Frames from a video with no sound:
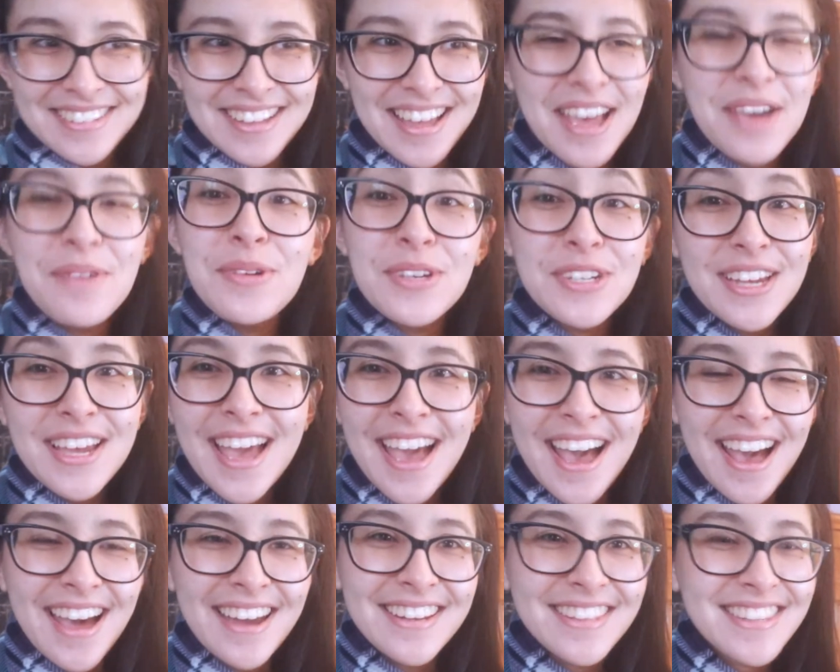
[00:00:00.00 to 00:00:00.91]
I wish I
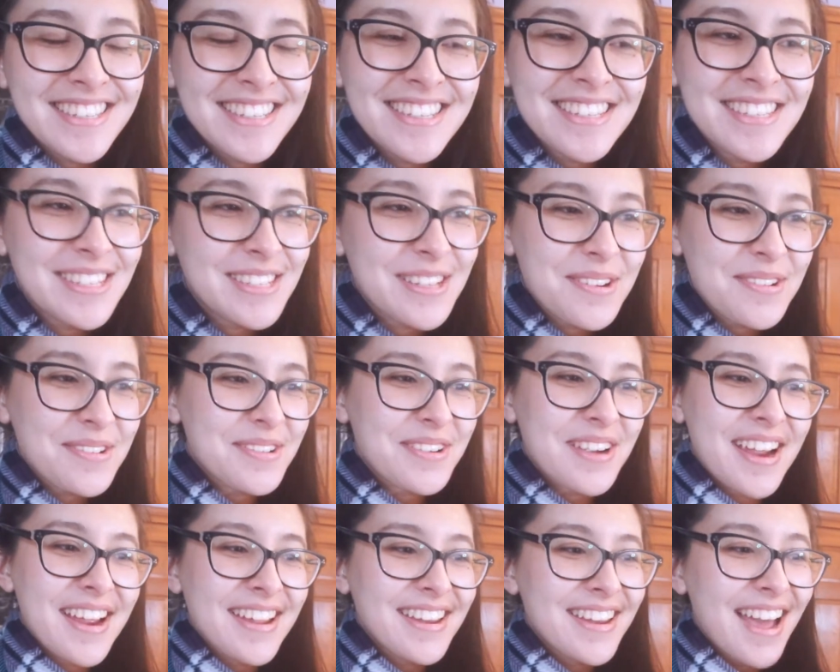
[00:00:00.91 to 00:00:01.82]
had. This is so
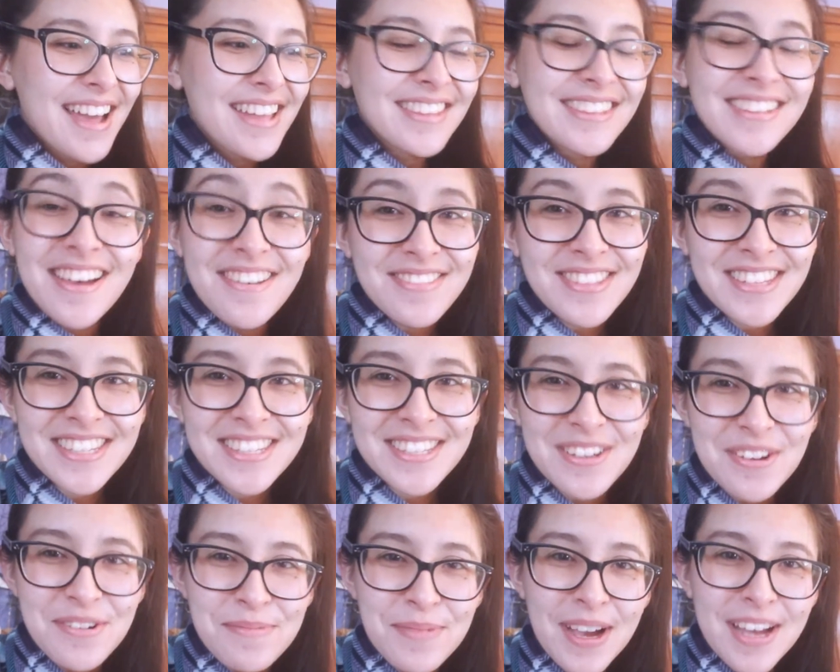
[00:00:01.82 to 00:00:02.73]
great. I love this
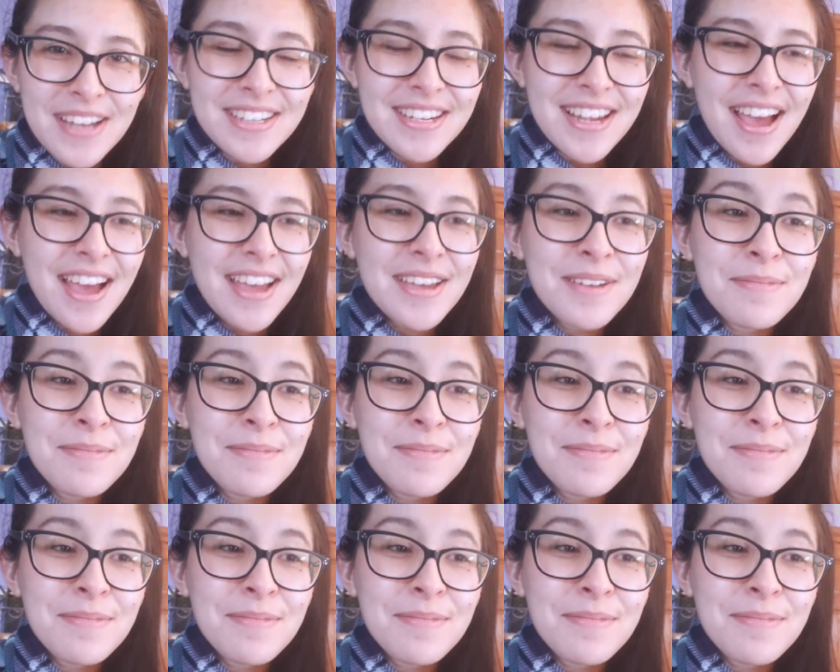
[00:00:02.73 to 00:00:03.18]
so much. I